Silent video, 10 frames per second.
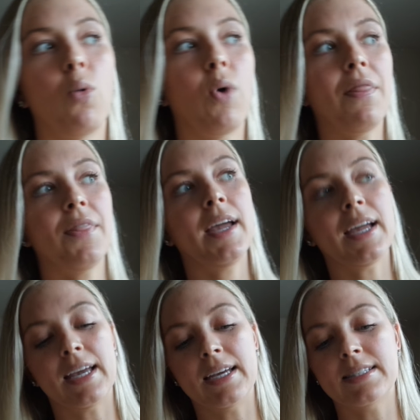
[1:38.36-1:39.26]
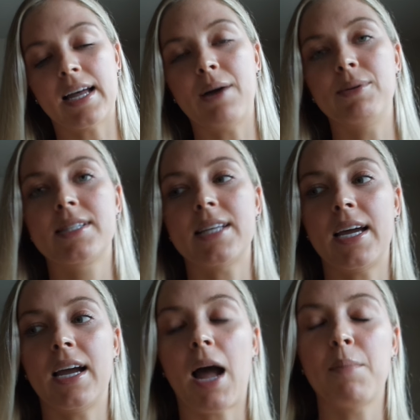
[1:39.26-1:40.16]
One thing is, I would
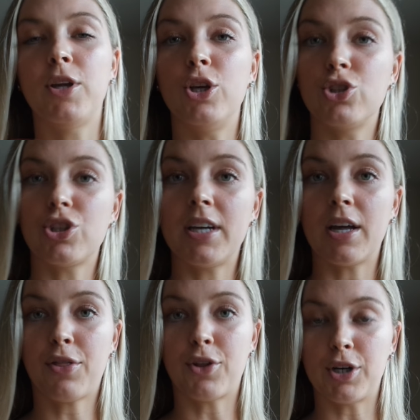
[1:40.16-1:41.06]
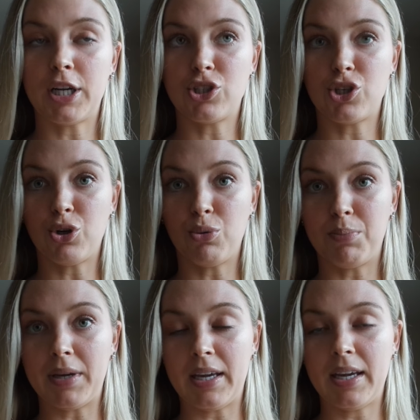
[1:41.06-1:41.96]
say I'm usually a
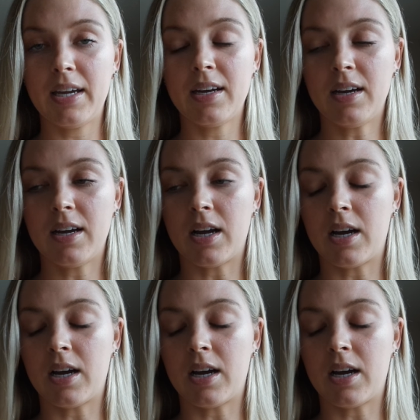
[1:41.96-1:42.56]
32B